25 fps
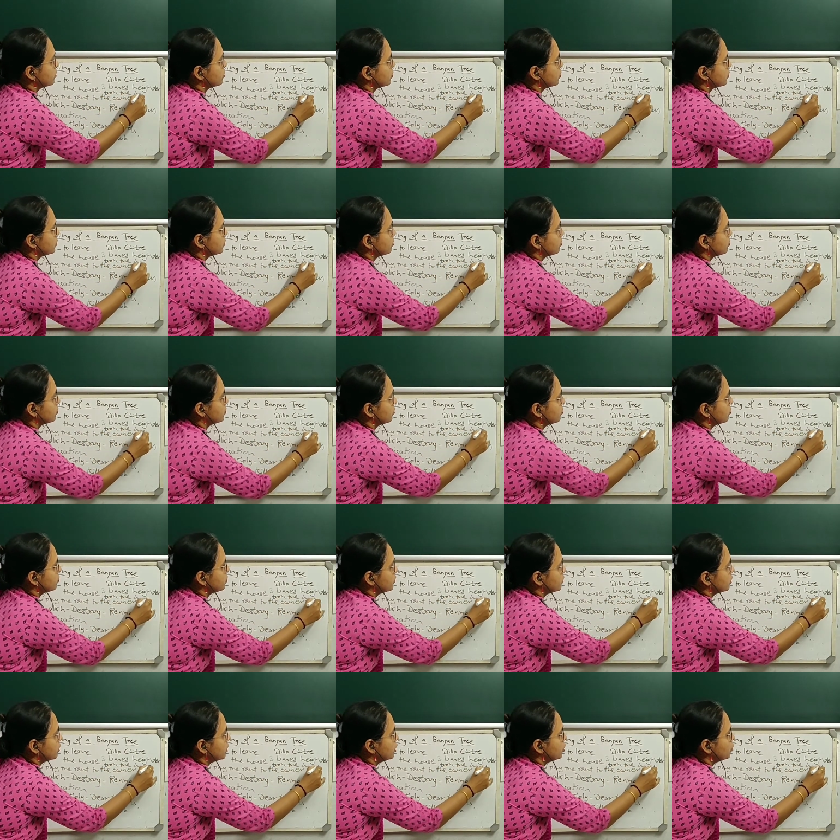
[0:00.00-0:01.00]
It was
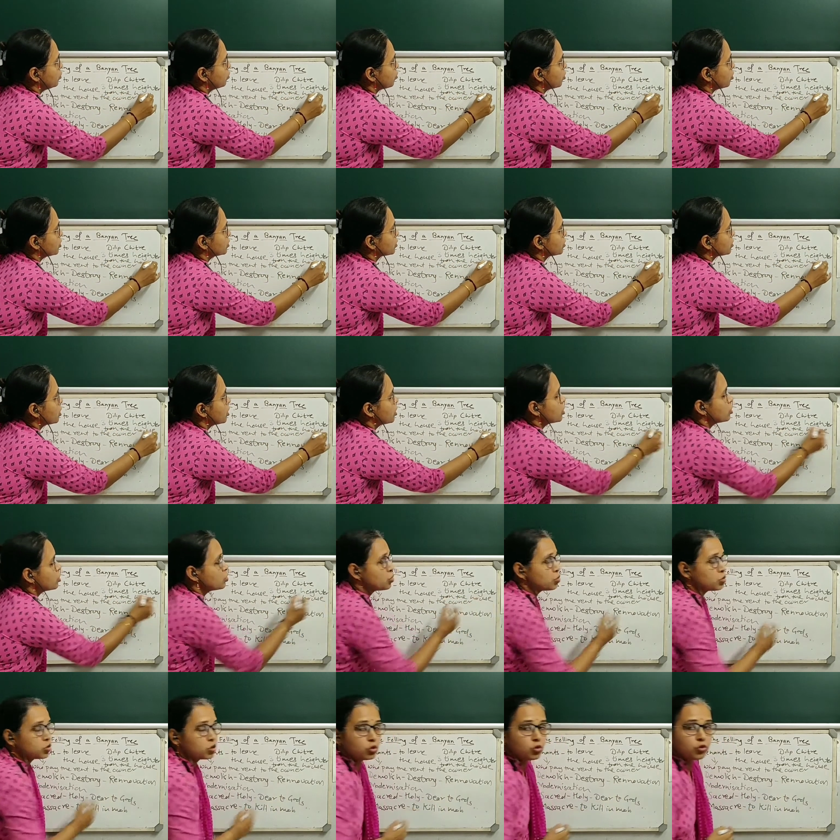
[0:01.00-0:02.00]
so
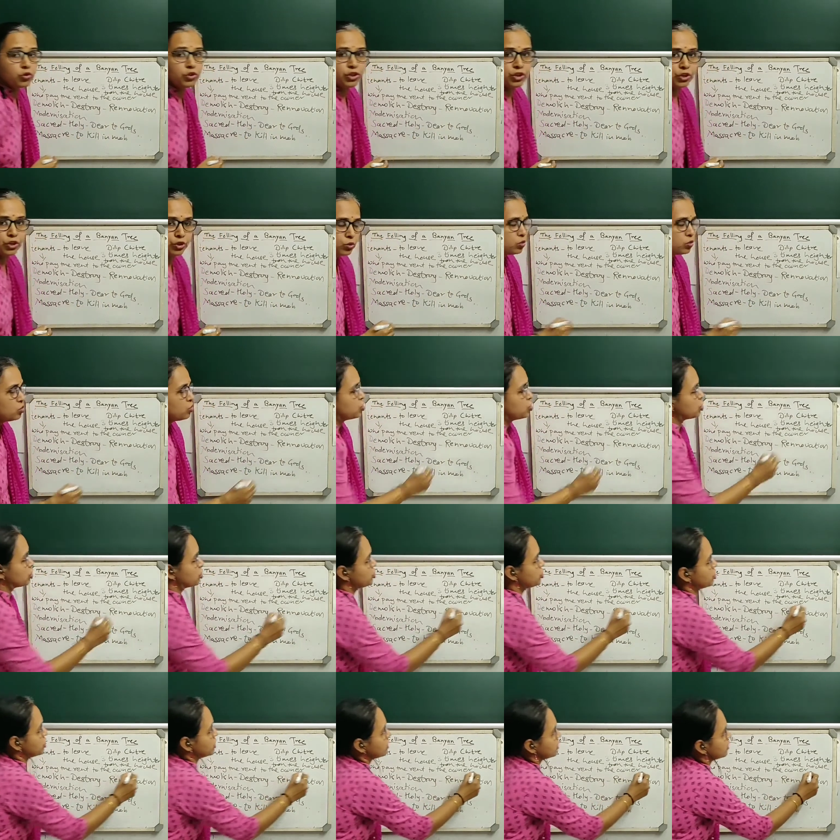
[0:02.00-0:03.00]
huge tree.
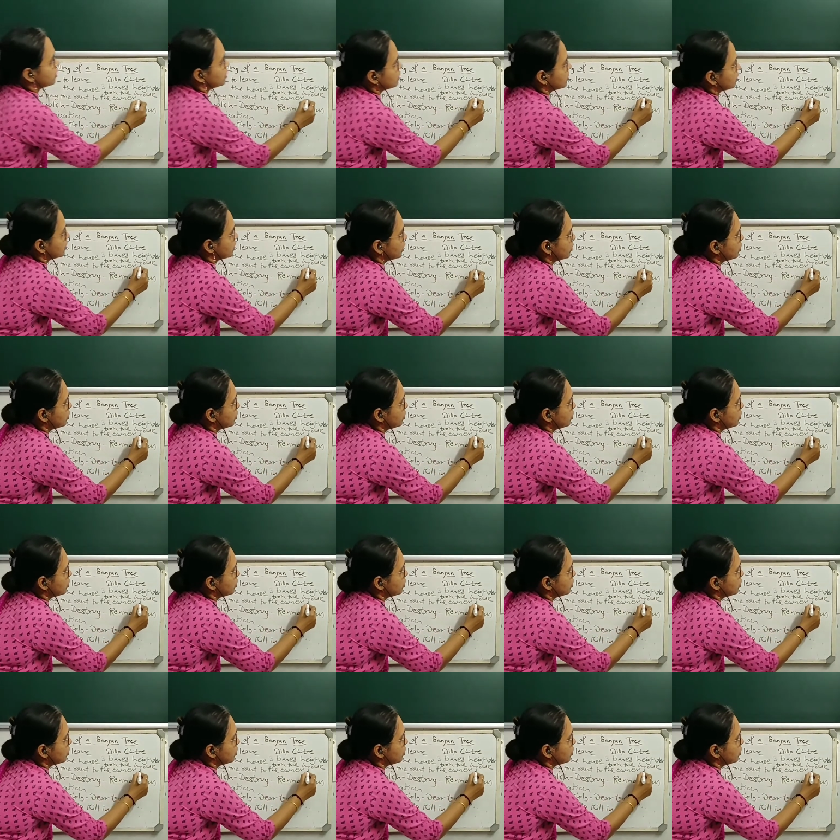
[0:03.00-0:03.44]
It was